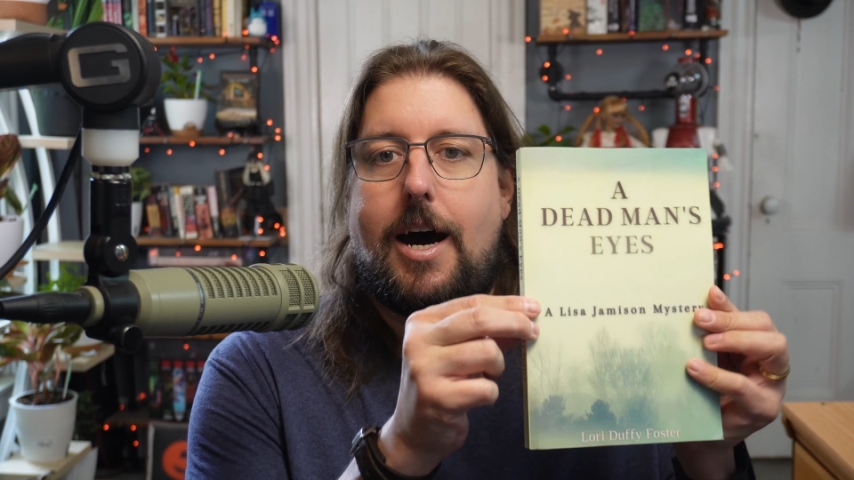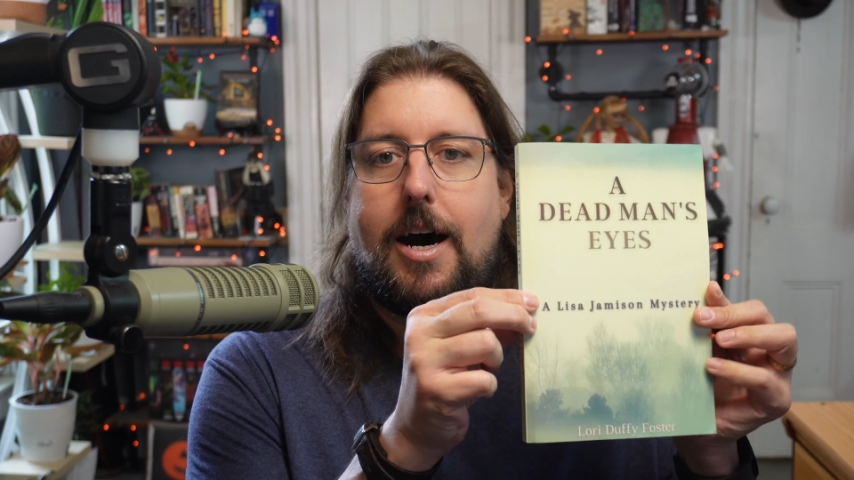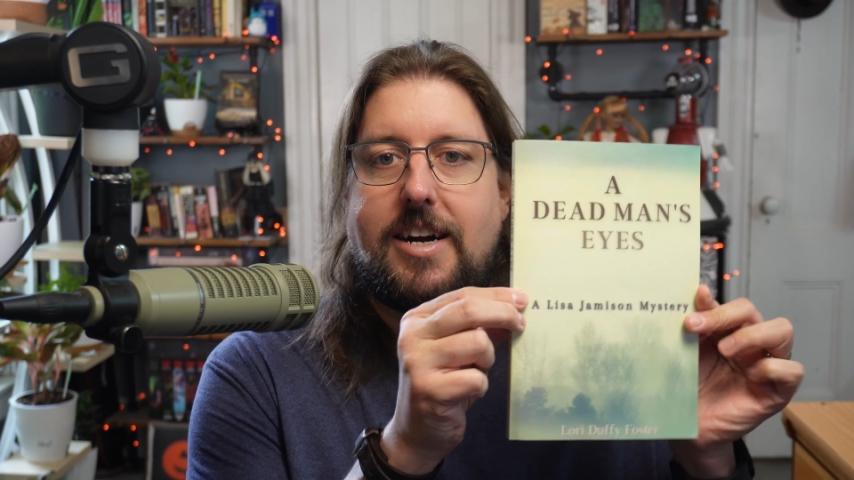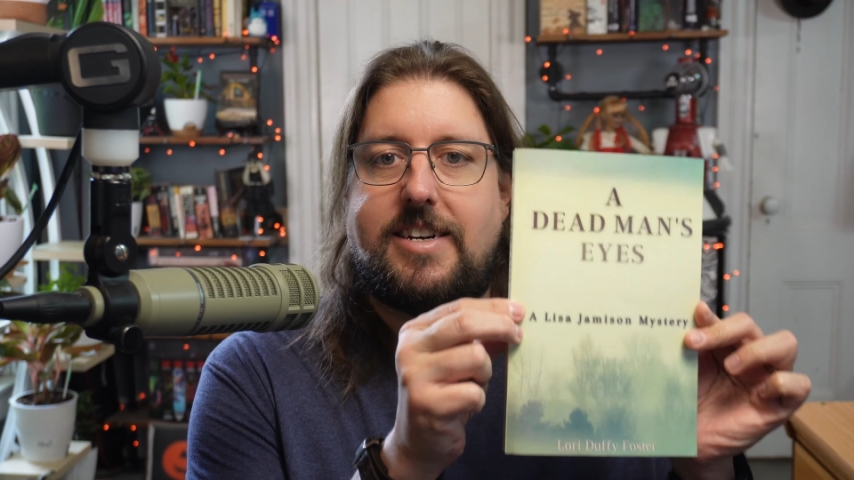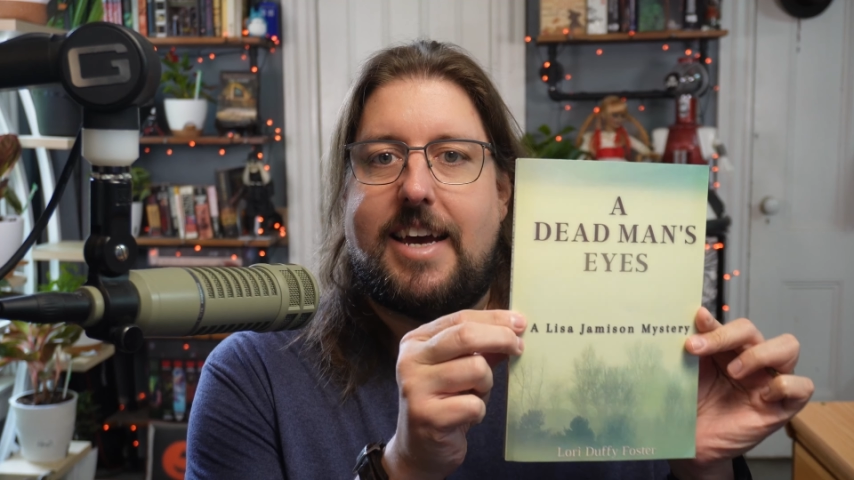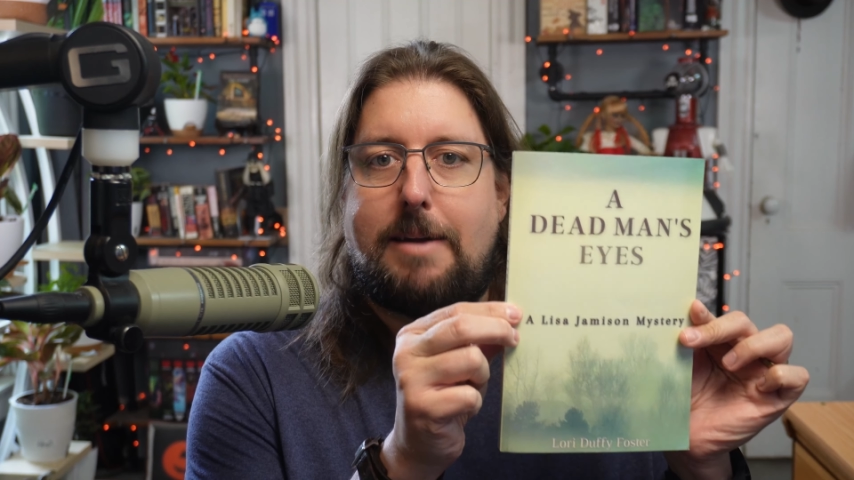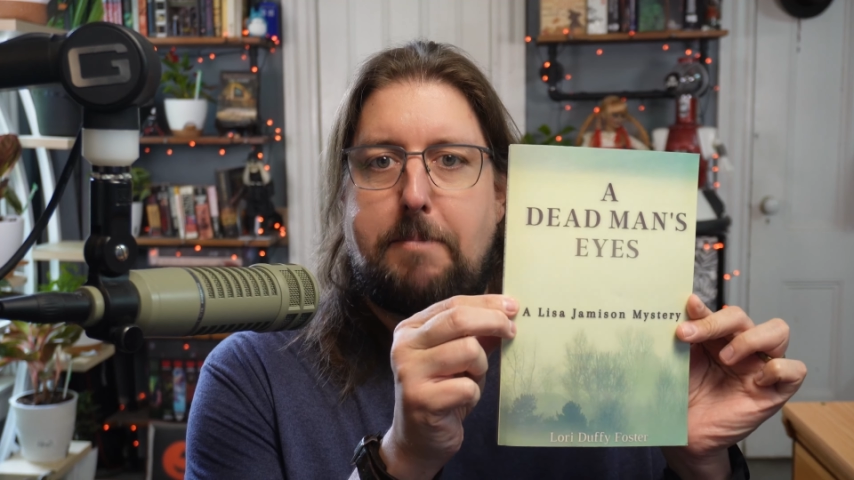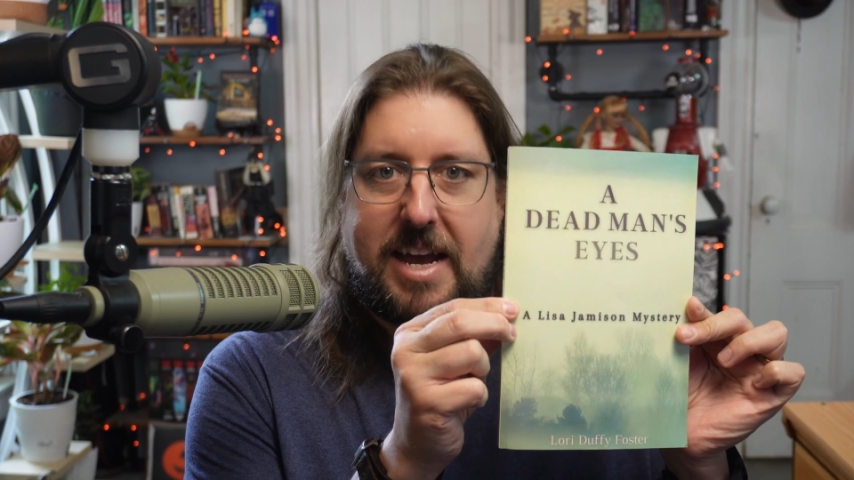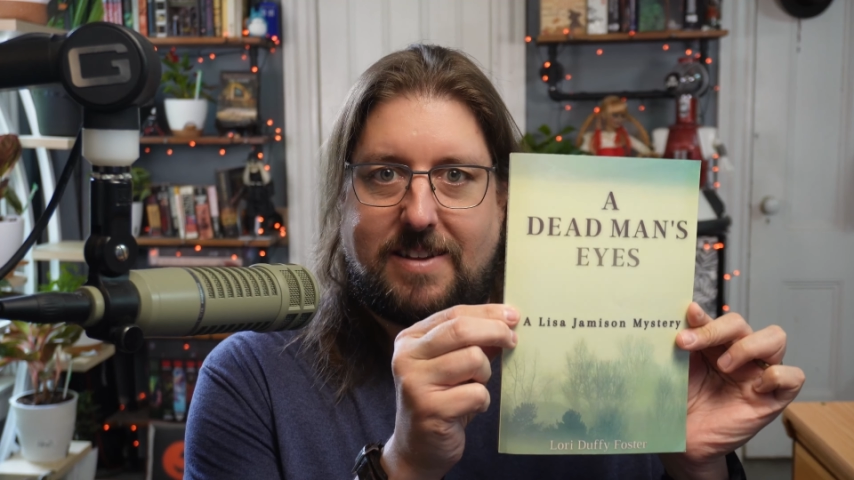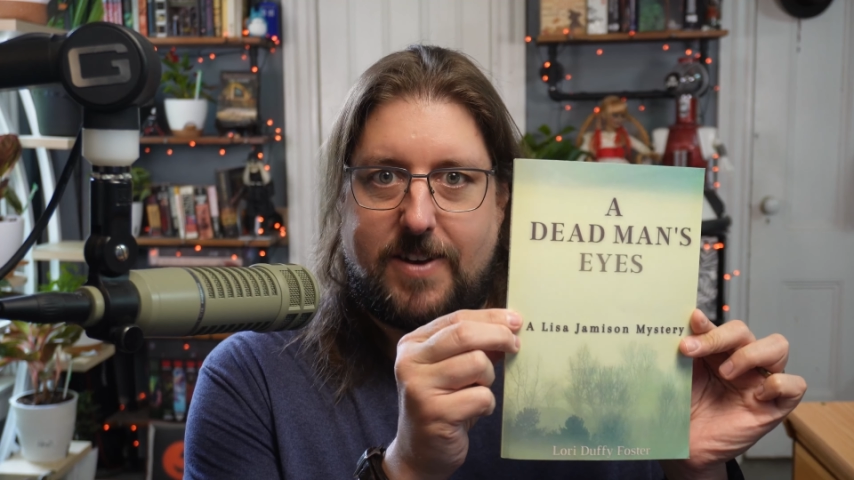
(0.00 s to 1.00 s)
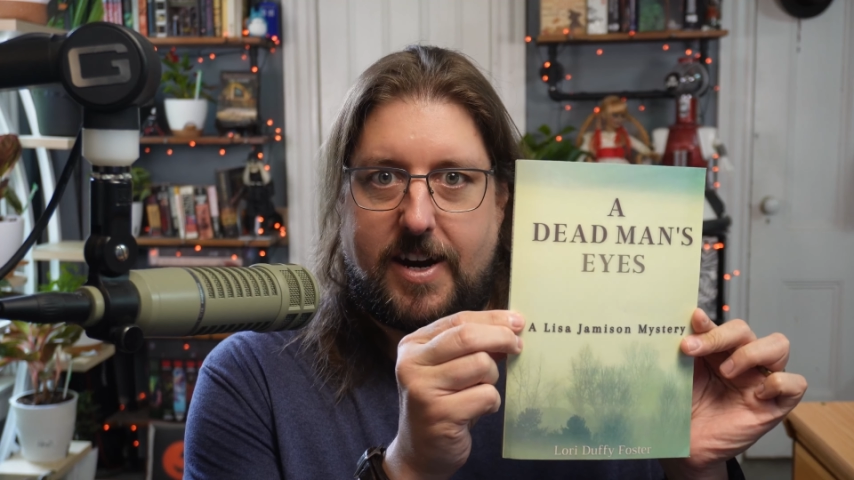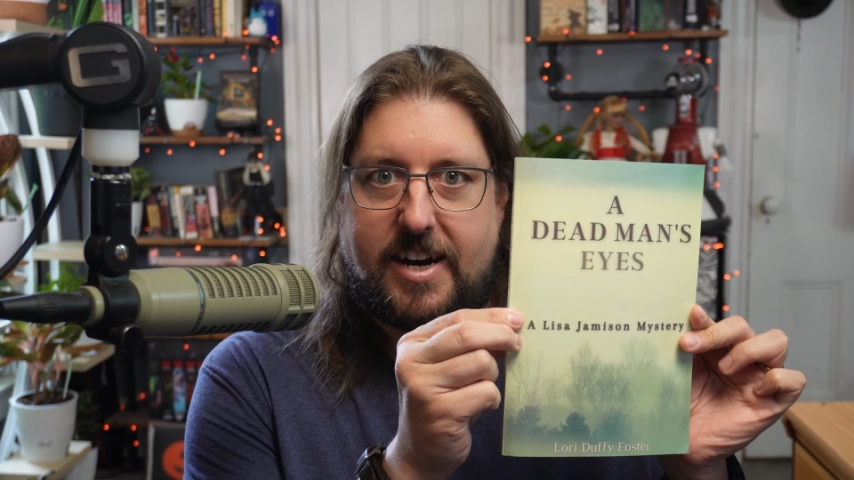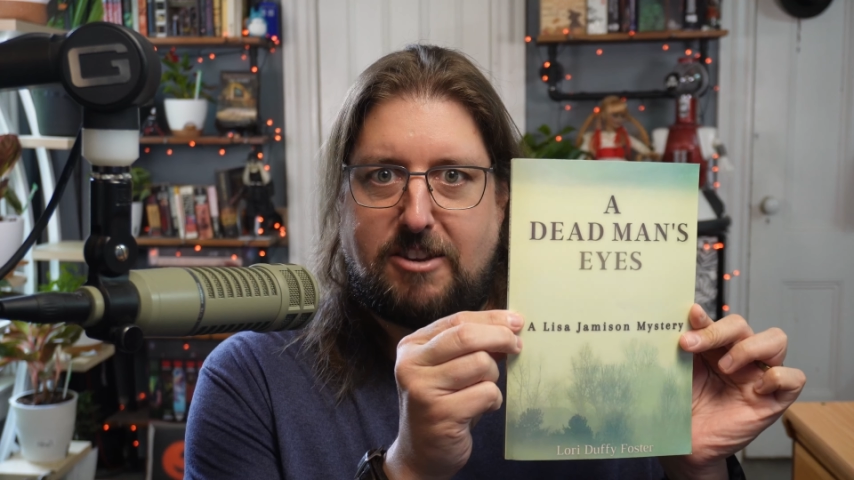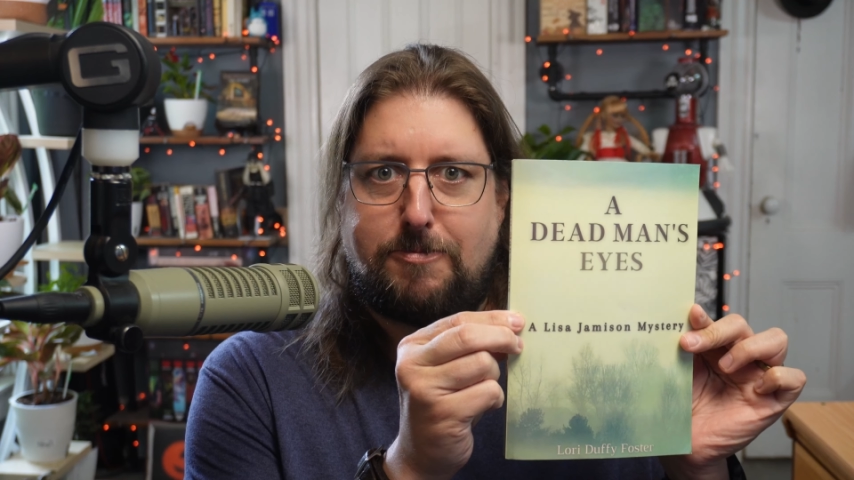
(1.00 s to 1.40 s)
A Dead Man's Eyes